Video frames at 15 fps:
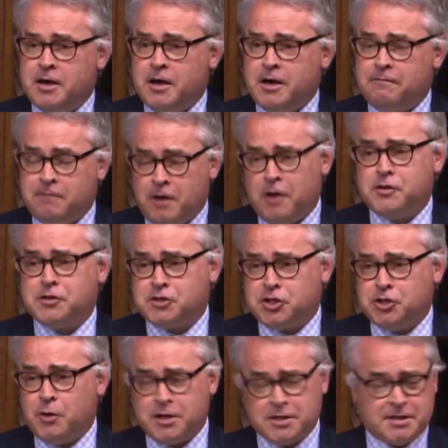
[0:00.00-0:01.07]
her father's
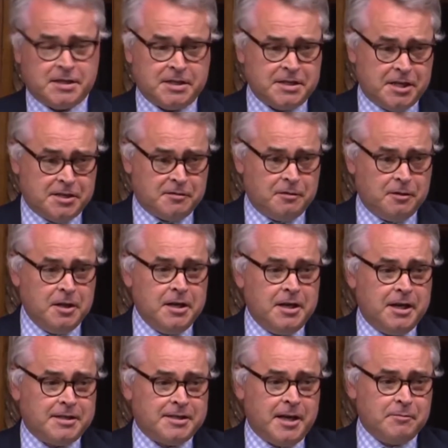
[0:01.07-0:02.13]
two unsuccessful
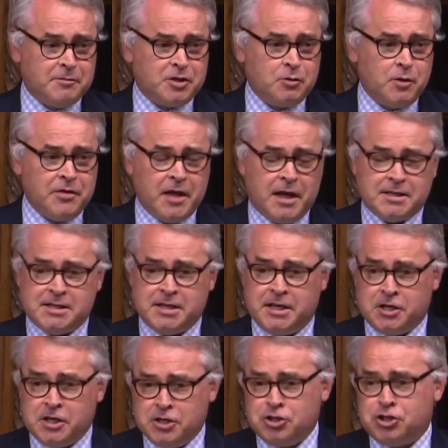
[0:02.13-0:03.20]
attempts to win that
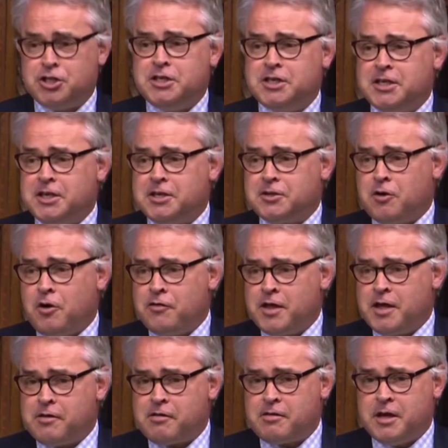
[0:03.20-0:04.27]
seat. She did it on
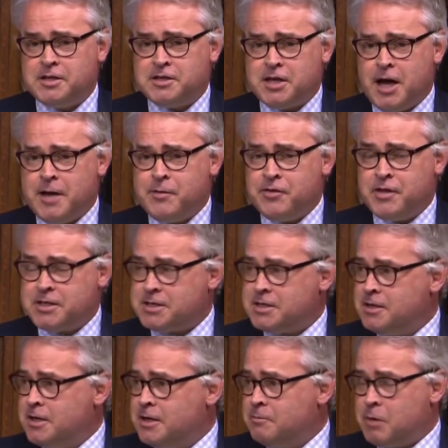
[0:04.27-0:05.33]
the third time, and this
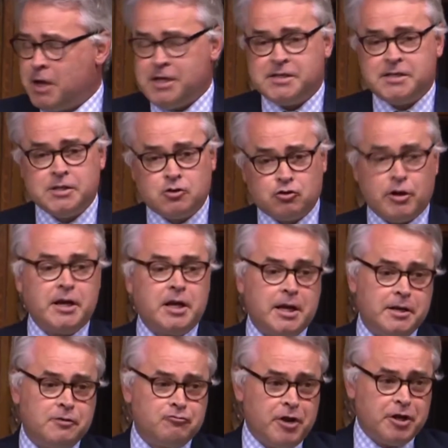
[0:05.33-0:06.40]
place is
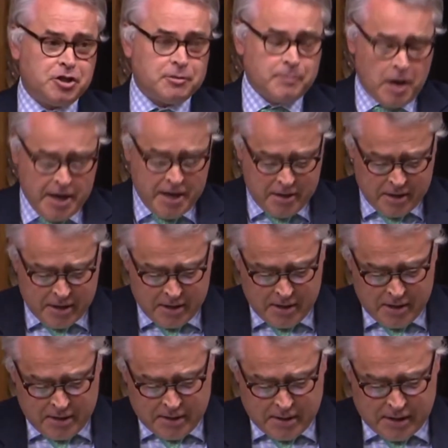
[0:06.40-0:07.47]
greatly enriched by her
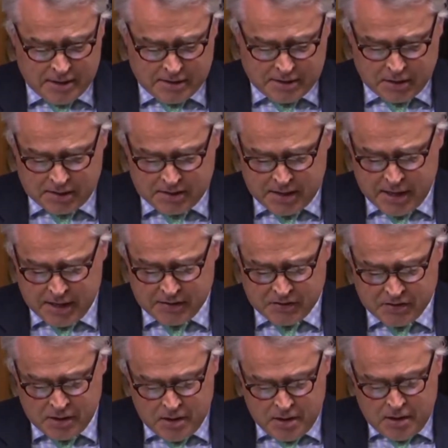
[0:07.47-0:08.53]

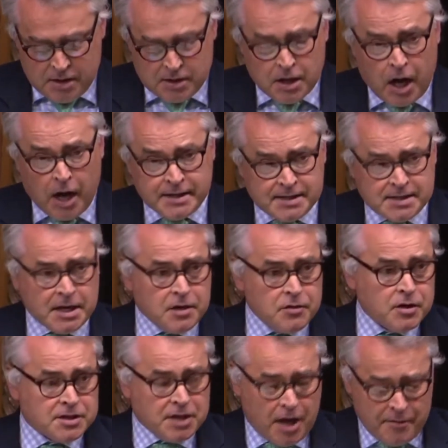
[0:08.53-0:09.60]
success. Now, I said
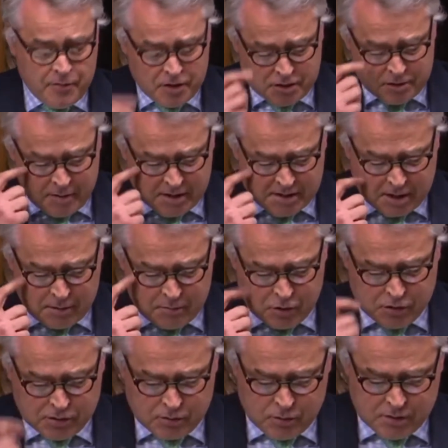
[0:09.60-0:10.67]
at the time that domestic
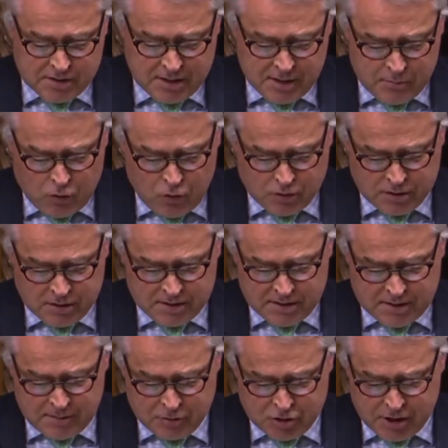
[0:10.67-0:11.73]
abuse was an important
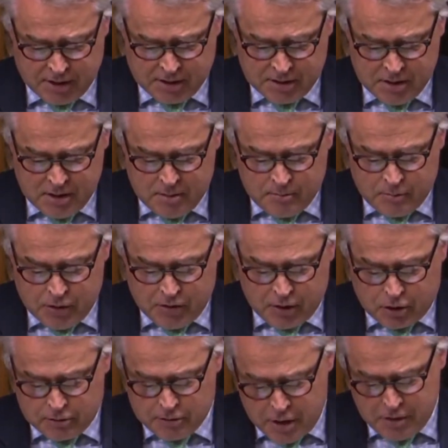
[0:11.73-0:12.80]
subject, but the
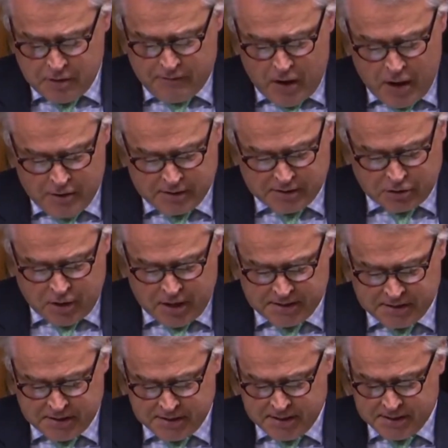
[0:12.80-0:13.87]
coronavirus
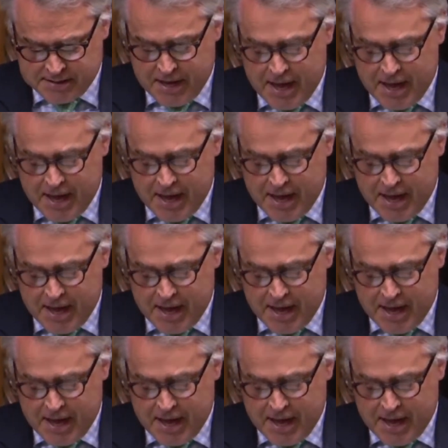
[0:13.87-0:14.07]
crisis has